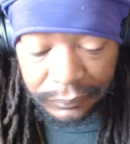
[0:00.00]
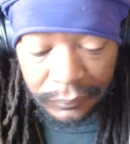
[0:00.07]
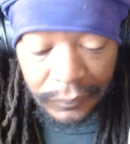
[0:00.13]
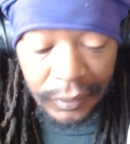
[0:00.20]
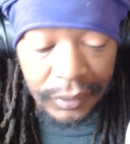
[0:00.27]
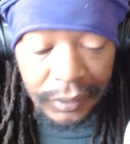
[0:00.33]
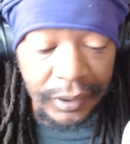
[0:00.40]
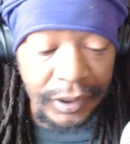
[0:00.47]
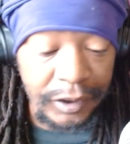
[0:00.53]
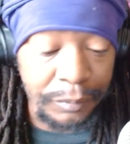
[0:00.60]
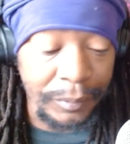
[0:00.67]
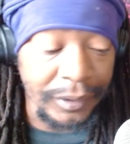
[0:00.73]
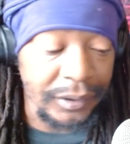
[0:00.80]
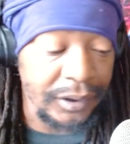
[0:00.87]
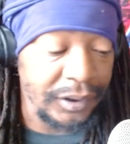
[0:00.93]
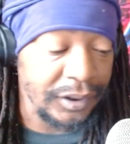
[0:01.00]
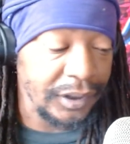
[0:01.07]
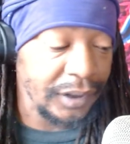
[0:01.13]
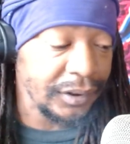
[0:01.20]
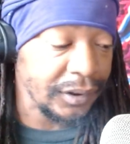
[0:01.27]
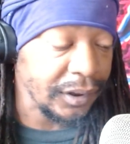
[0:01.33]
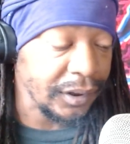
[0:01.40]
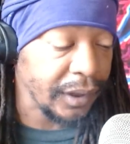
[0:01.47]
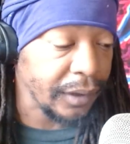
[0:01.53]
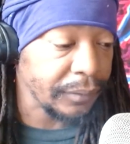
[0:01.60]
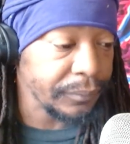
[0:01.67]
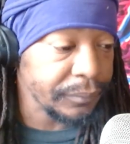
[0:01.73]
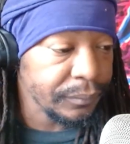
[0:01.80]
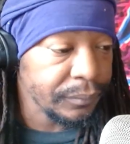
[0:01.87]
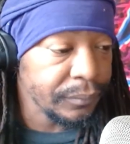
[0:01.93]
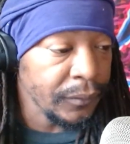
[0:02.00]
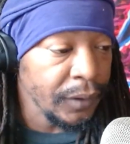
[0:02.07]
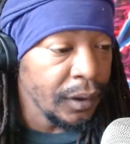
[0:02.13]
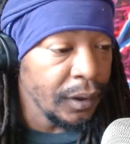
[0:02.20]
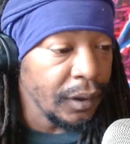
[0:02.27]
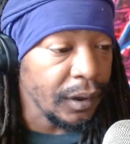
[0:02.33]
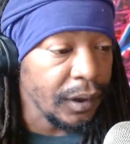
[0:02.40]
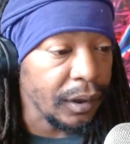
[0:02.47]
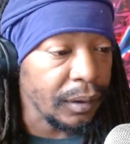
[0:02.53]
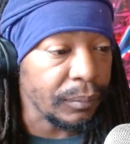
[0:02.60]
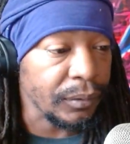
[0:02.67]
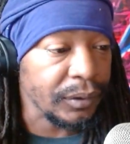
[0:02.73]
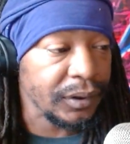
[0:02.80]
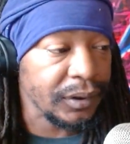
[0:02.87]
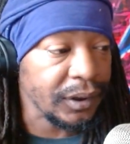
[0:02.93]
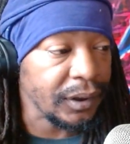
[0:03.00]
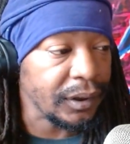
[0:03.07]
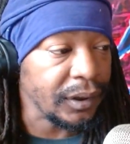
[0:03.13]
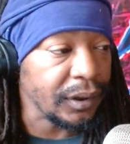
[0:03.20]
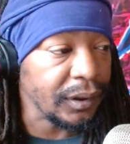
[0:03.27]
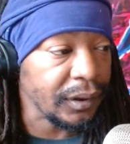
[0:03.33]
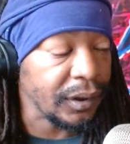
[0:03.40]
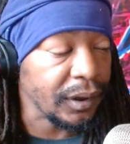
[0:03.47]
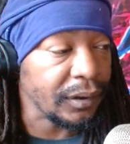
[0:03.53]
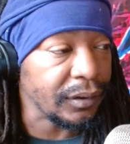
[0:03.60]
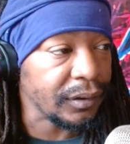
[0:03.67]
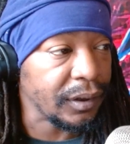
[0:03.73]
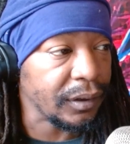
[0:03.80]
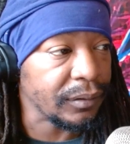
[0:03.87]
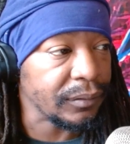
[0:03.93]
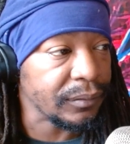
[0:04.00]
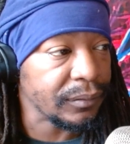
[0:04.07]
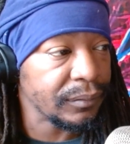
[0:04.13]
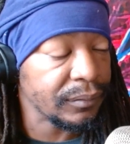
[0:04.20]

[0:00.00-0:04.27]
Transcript: And again, it's been suggested that Uh, Myrcene can can